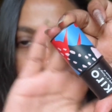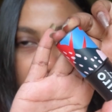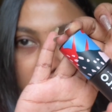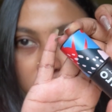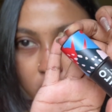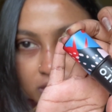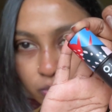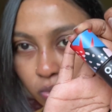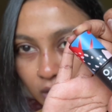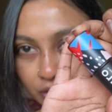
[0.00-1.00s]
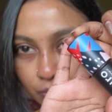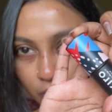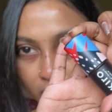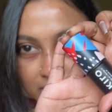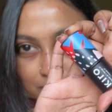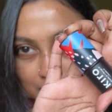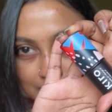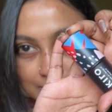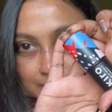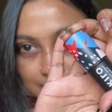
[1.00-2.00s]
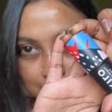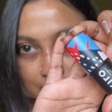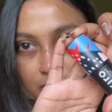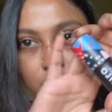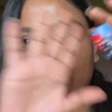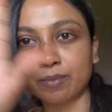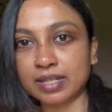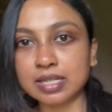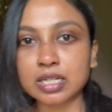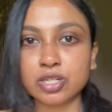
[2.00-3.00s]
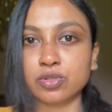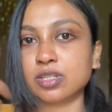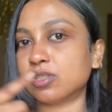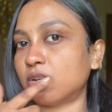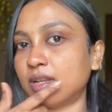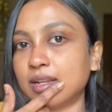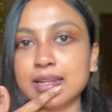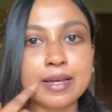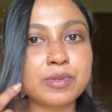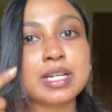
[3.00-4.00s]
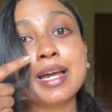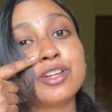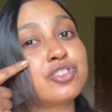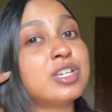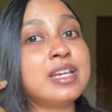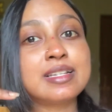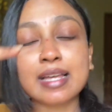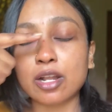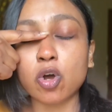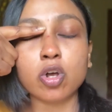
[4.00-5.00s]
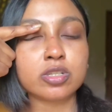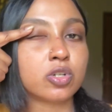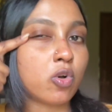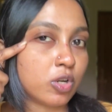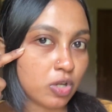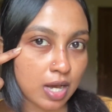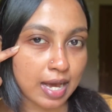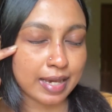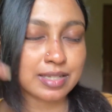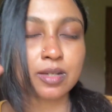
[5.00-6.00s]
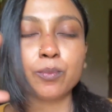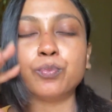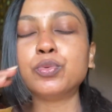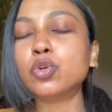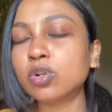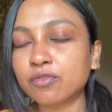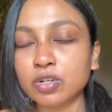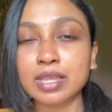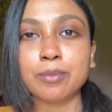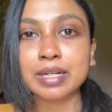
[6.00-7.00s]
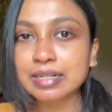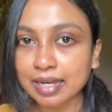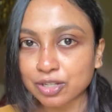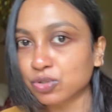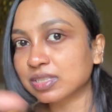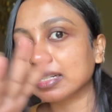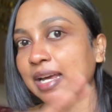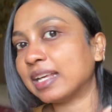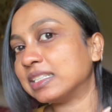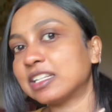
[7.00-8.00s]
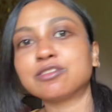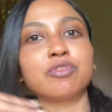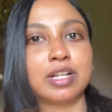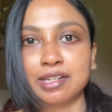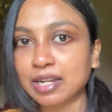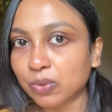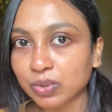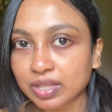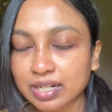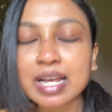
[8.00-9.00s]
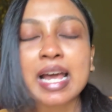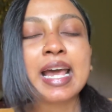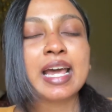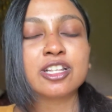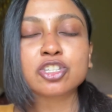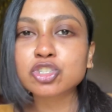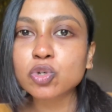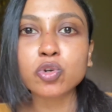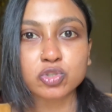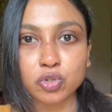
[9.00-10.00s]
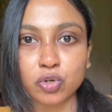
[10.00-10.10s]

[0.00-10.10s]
actually called wonder wand multi stick you can basically use this on your lips cheeks and also on your eyes beautiful the minute i used it i just fell in love with it it's so so